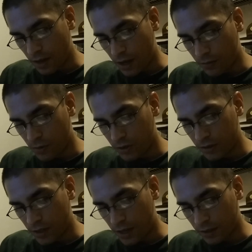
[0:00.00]
I
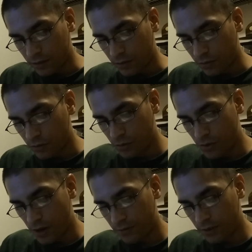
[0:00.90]
wot not
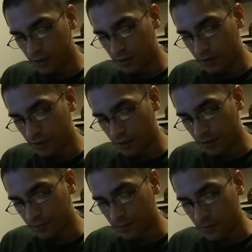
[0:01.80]
who hath done this
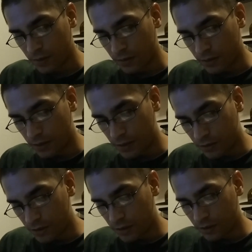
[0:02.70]
thing.
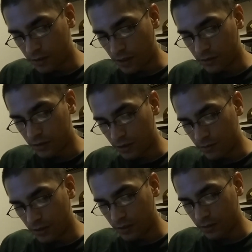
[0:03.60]
Neither didst thou
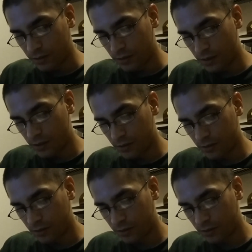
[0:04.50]
tell me, neither